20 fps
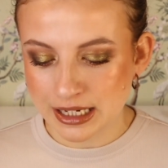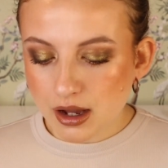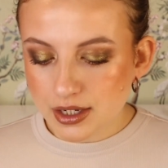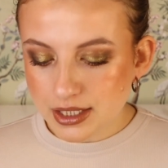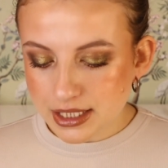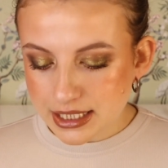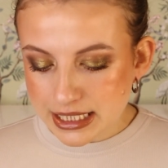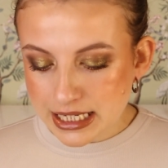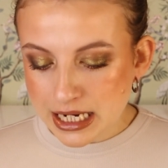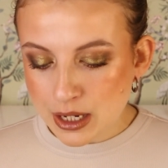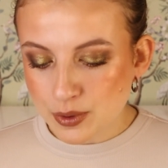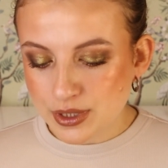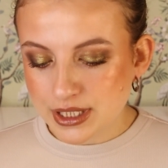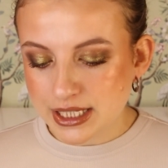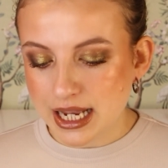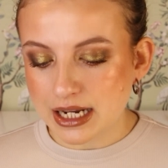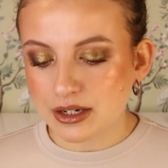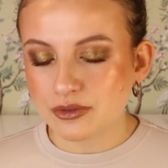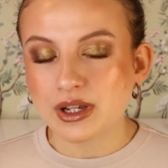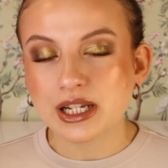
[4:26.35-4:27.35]
Honestly, I was
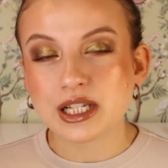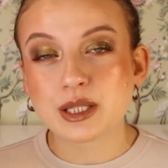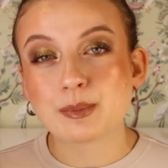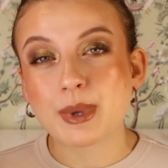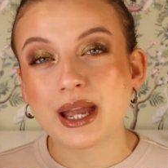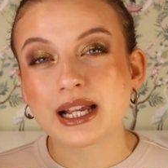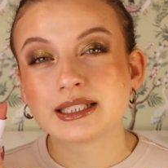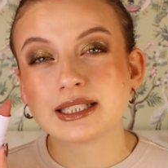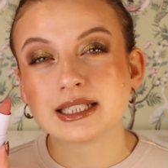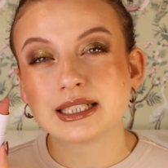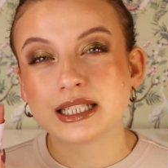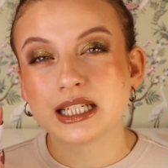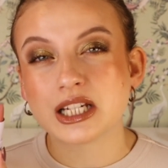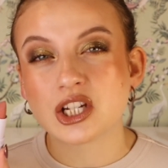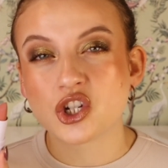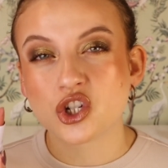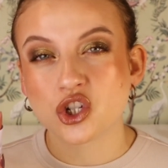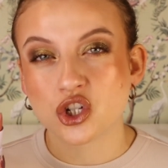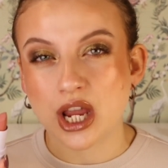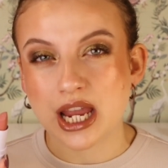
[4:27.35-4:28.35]
kind of expecting
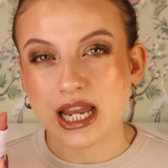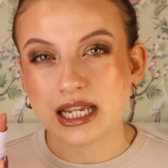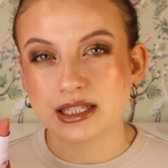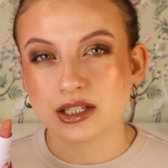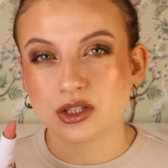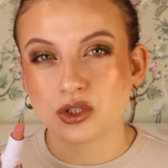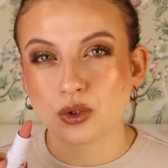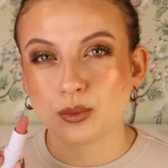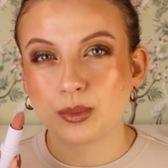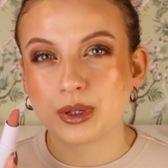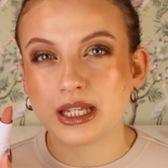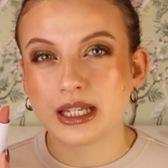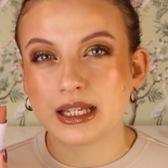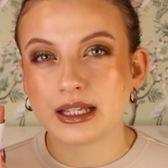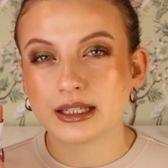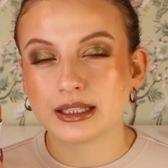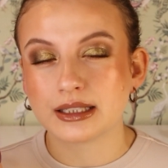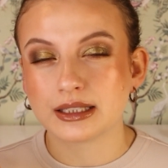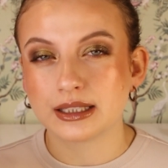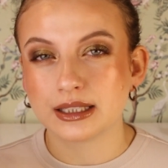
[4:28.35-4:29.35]
this shade to
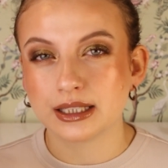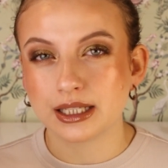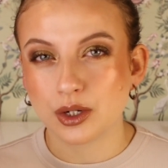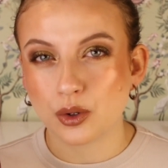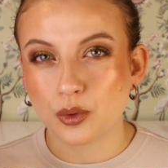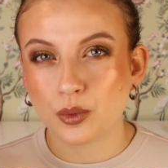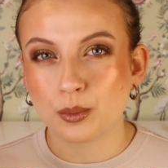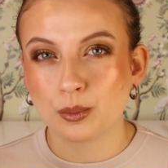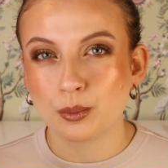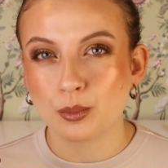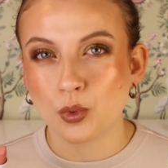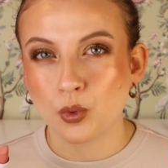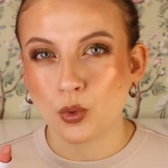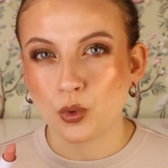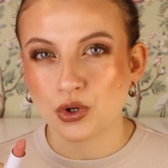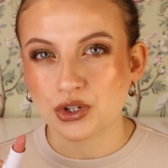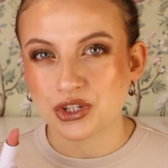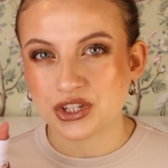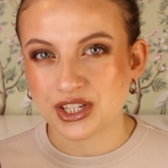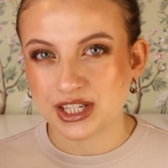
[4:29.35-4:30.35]
be a little
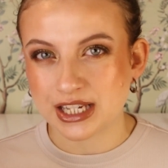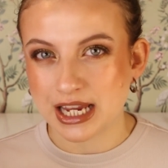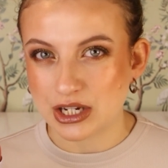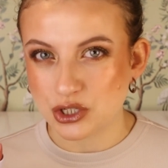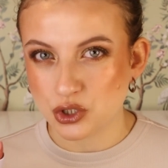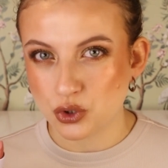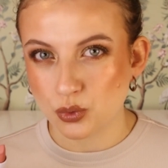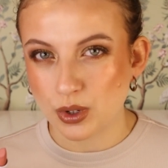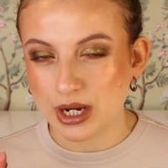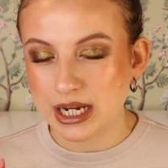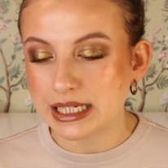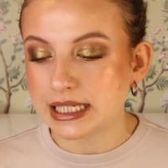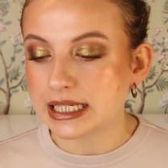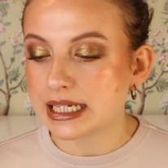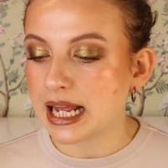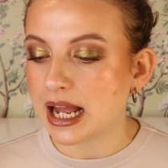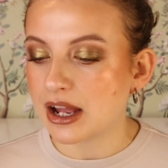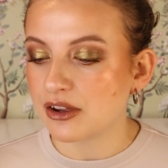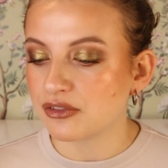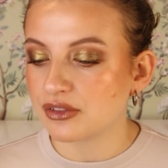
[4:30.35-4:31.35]
more
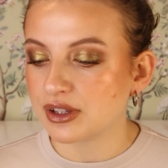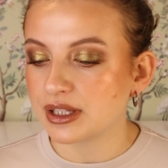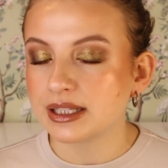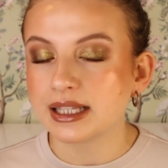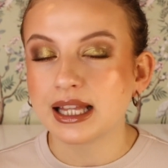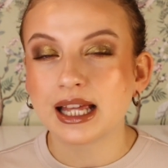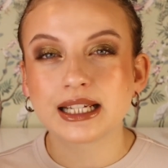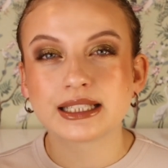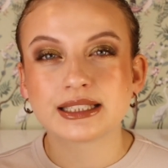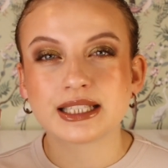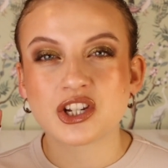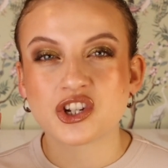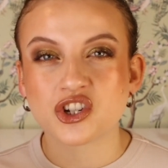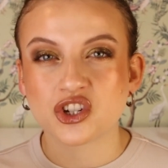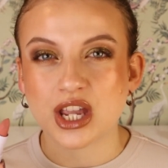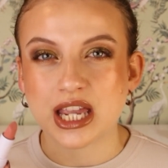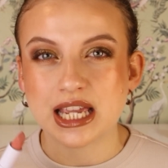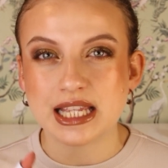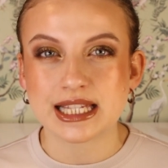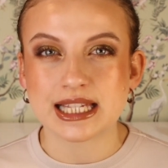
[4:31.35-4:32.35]
saturated. I feel like the
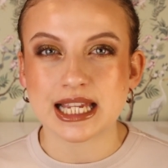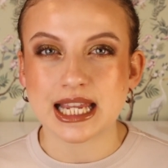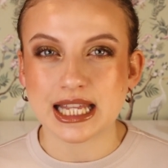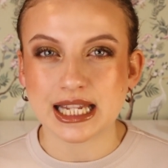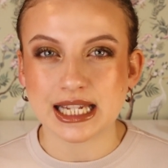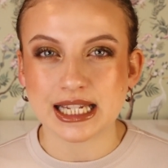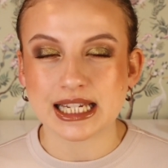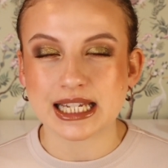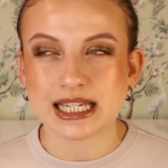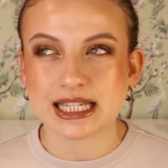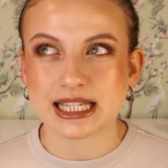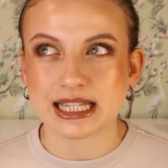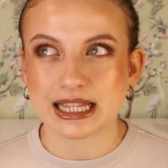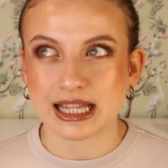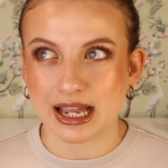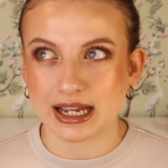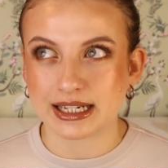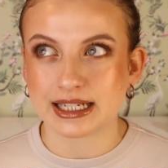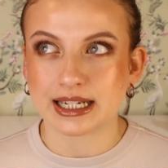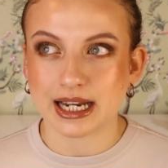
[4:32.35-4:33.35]
shades in this
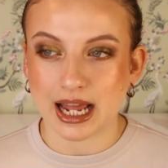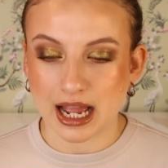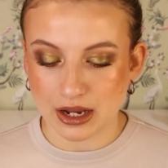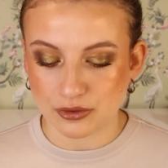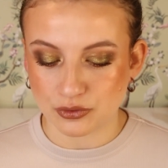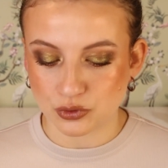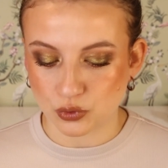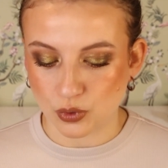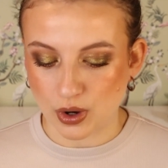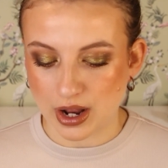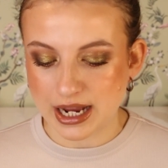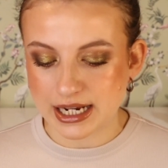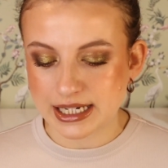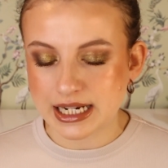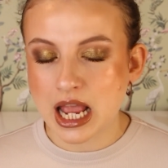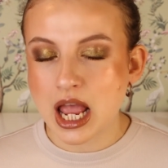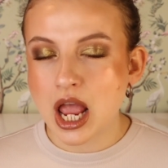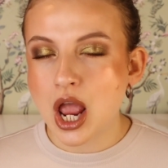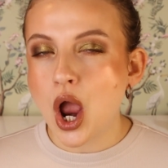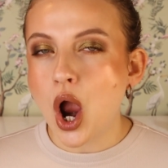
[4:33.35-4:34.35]
line that I've
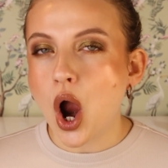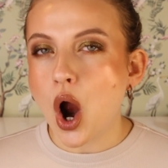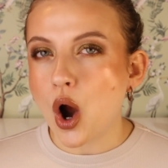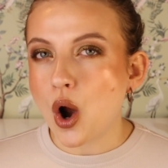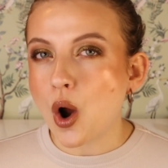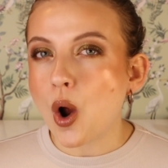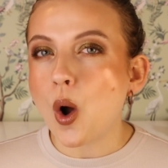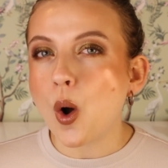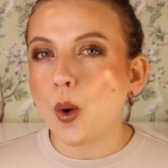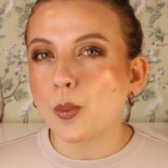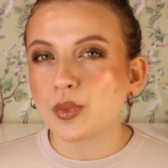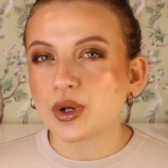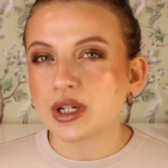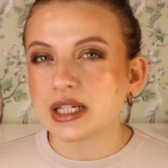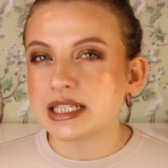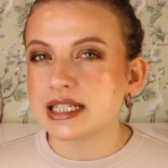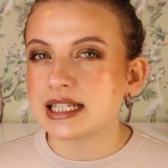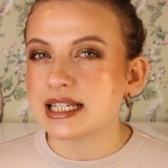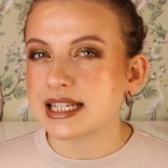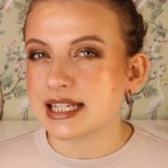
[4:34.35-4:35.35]
tried are all
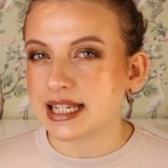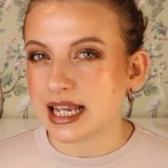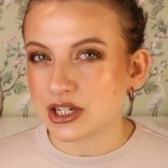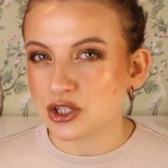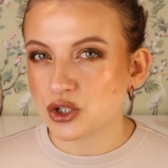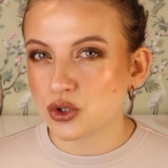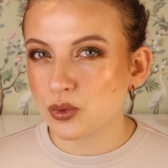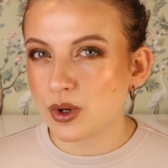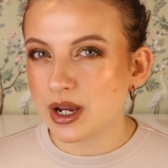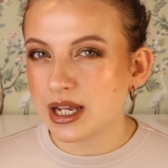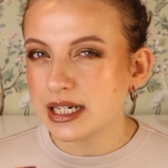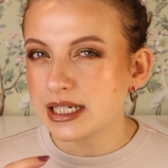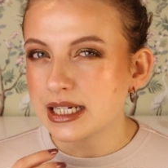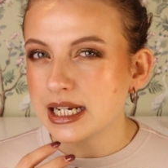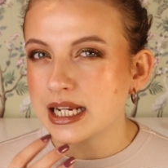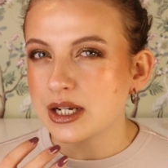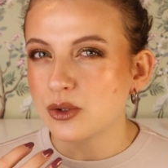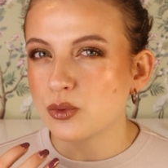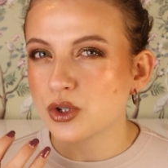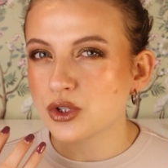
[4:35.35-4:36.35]
pretty
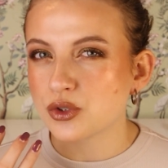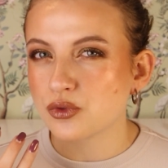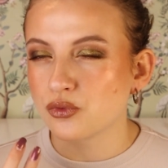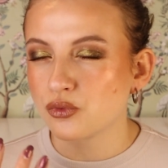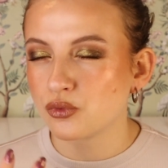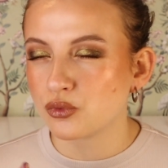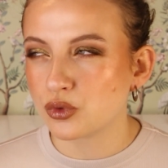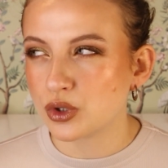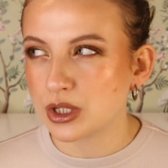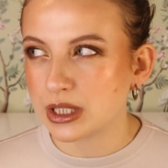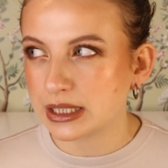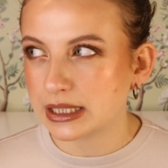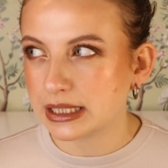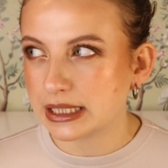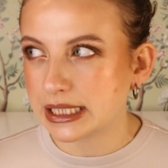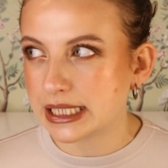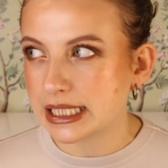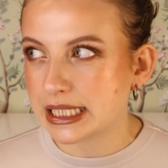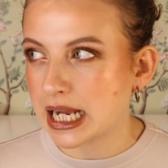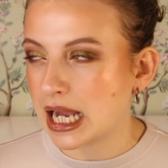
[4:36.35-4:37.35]
desaturated. It was
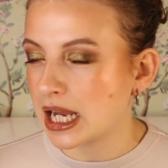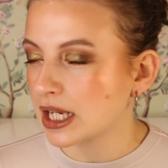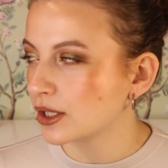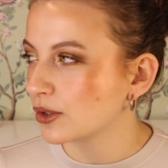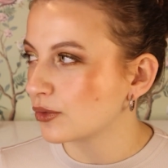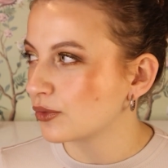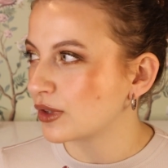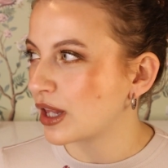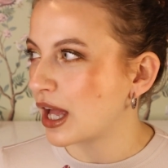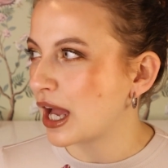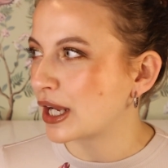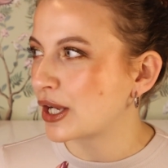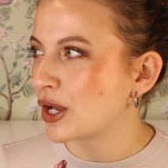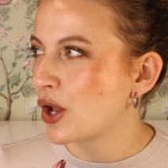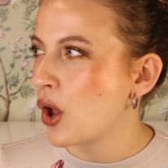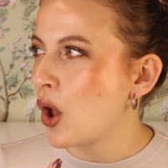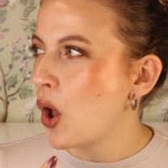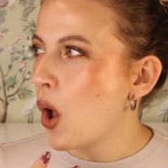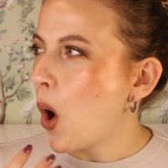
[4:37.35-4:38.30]
really kind of like